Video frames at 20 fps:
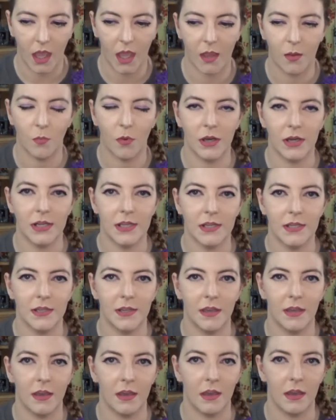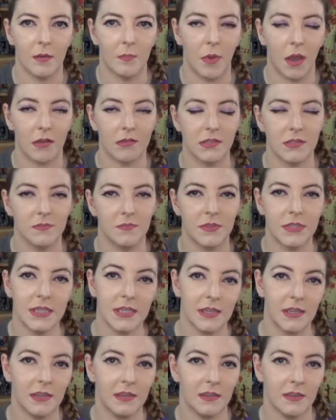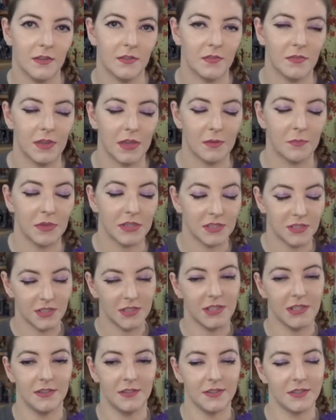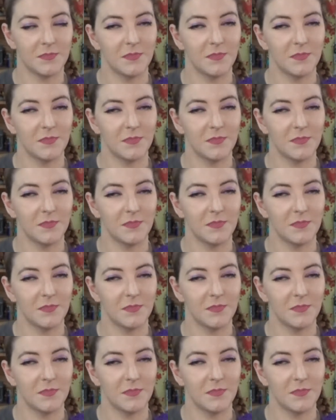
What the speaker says: I wanted a box of tea, of Genmaichi tea.